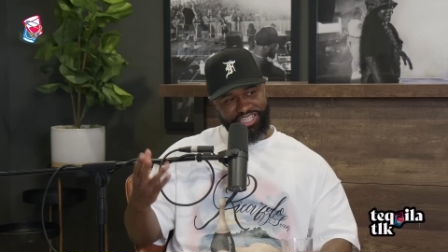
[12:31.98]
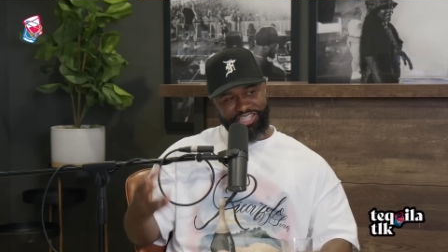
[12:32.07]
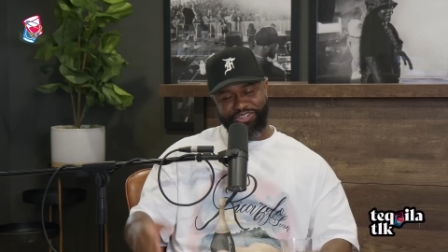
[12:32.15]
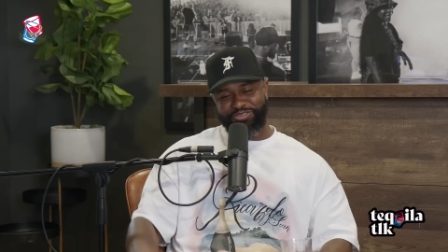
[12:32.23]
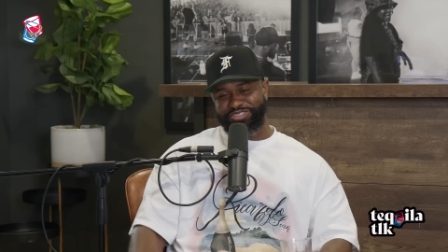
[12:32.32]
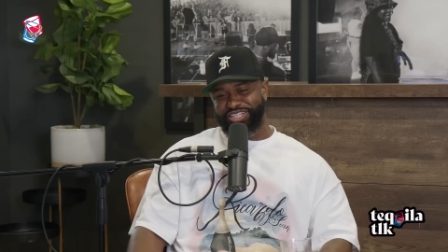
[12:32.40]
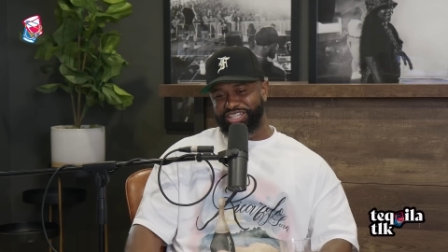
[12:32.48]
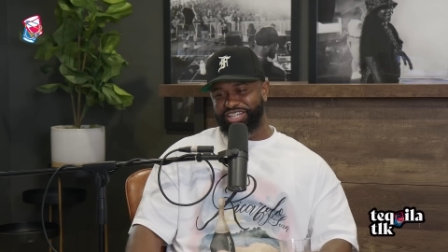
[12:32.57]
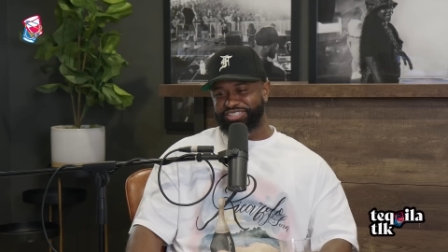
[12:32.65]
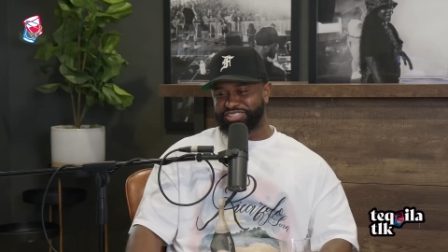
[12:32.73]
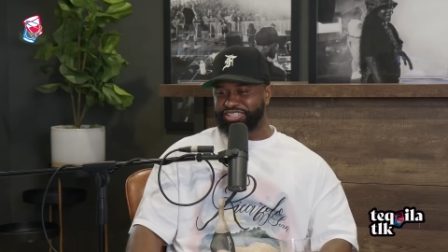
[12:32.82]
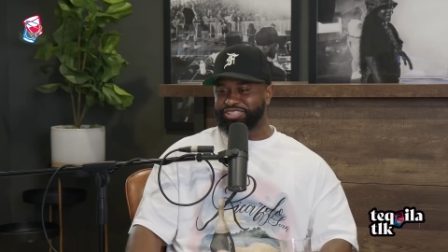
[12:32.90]
Jay Hill was like,
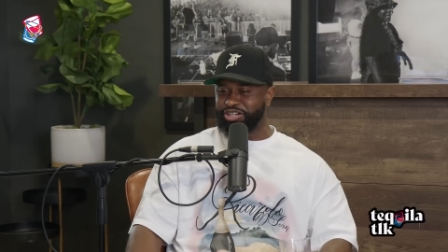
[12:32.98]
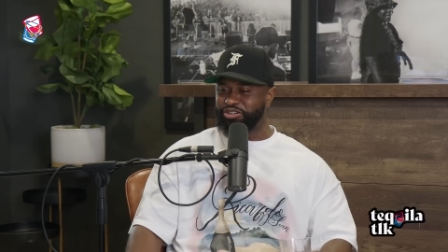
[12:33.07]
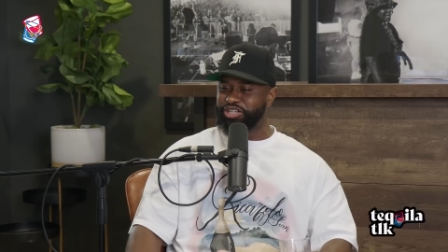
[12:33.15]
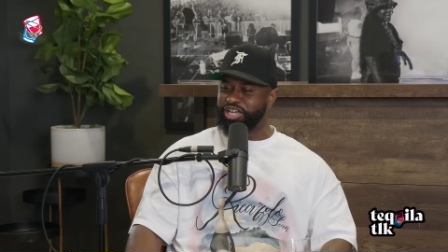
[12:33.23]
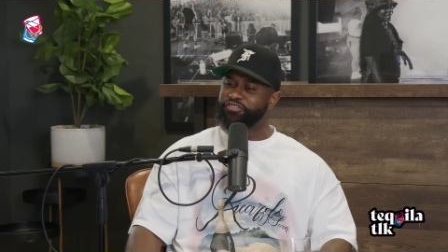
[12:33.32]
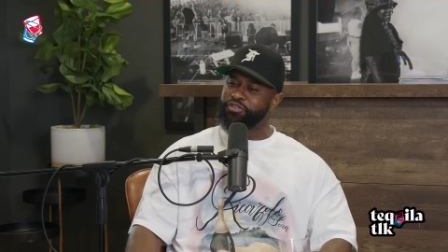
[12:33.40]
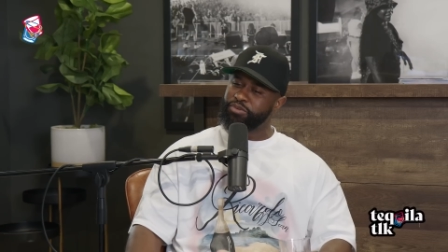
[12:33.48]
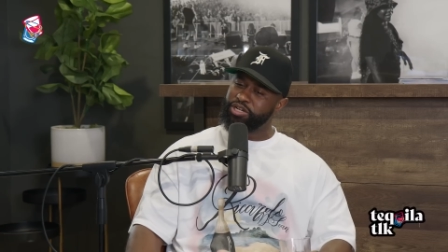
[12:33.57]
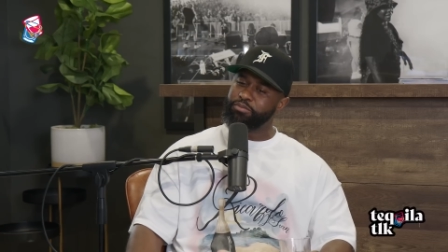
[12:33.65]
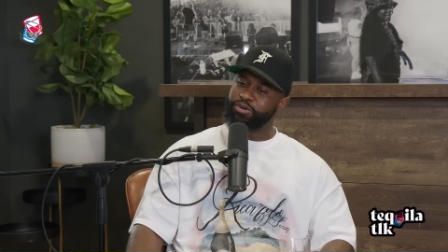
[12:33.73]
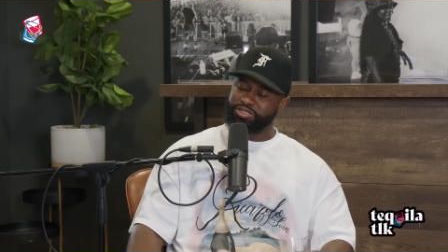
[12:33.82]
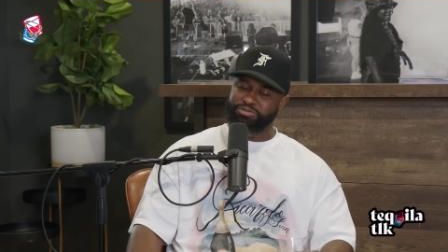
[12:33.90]
yeah, Cisco. Yeah, he's from
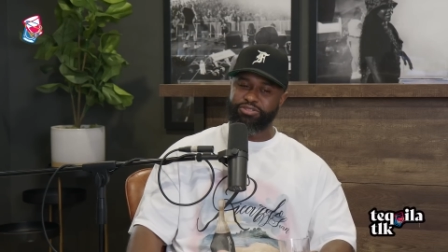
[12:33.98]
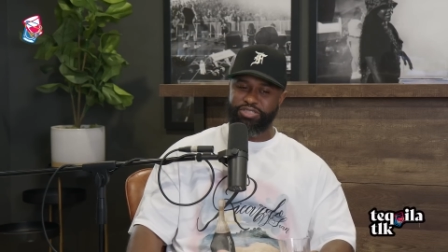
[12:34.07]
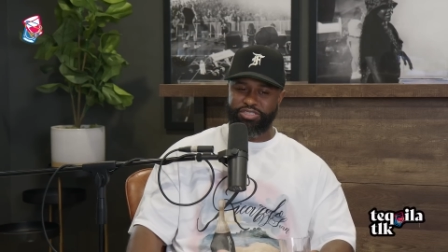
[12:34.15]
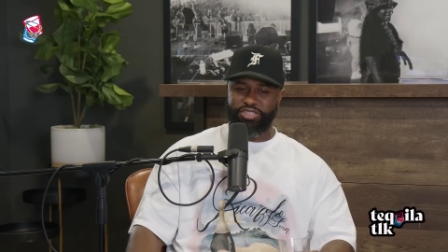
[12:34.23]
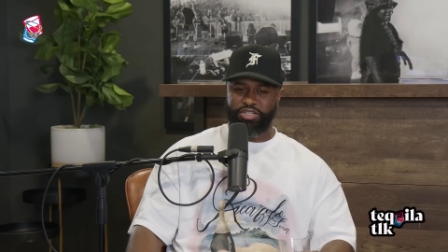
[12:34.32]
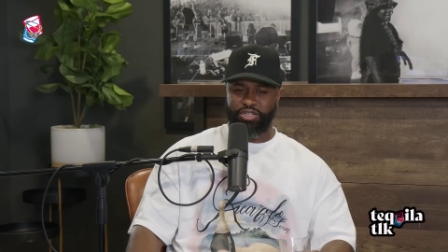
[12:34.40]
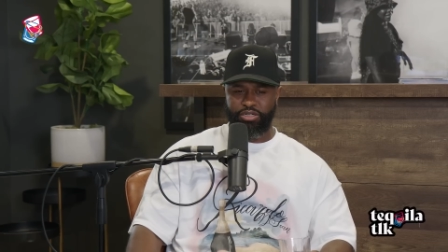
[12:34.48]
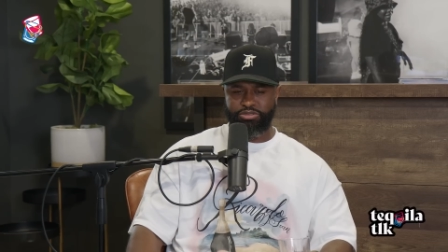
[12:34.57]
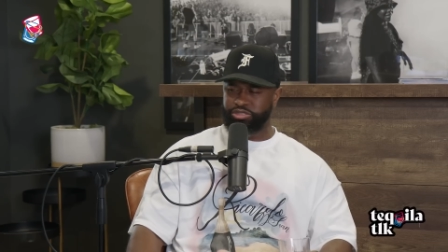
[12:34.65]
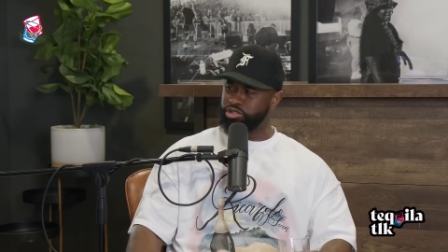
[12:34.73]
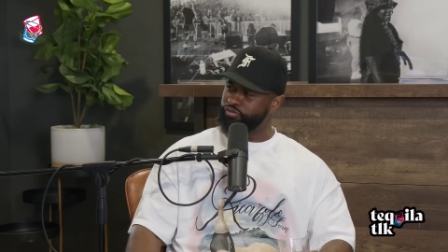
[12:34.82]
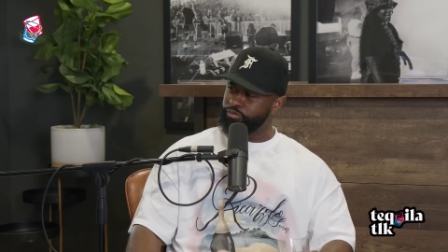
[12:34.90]
Baltimore. Niggas like,
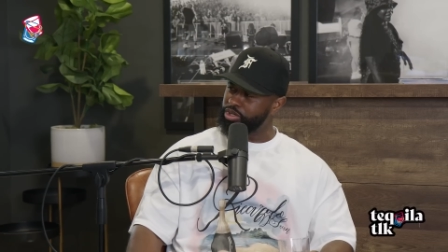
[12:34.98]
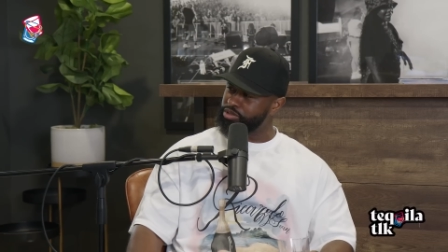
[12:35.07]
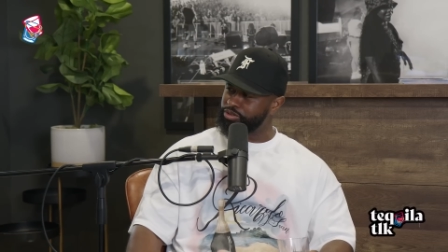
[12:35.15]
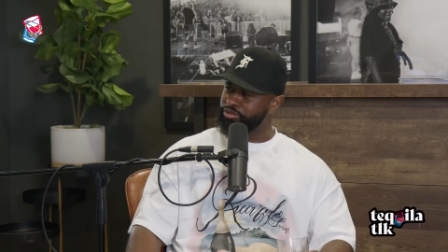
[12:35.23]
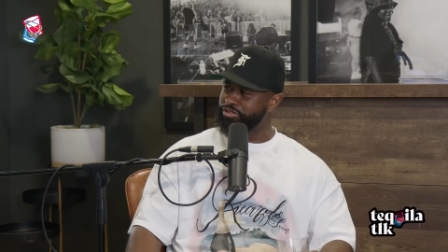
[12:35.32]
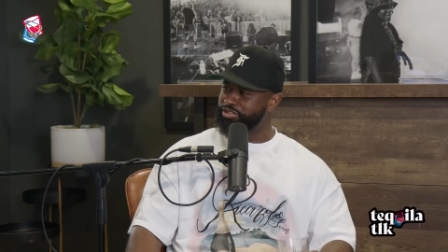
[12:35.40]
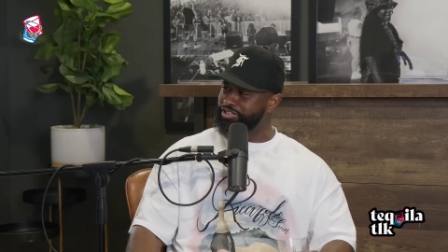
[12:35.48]
Cisco from Baltimore.